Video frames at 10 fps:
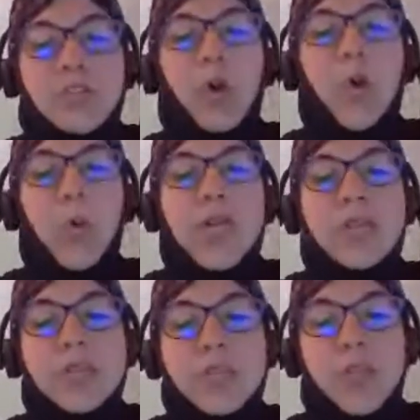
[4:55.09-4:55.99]

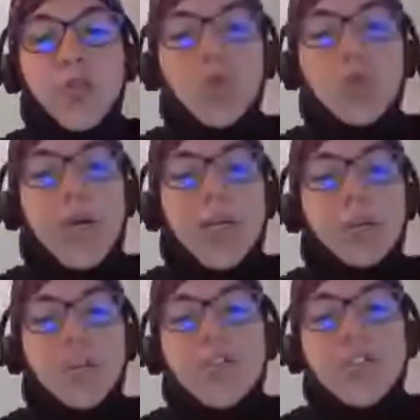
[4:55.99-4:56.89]
always choose
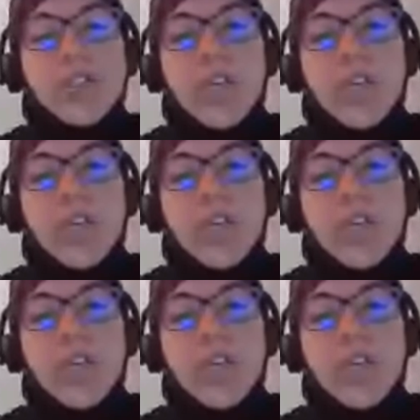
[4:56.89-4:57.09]
microservices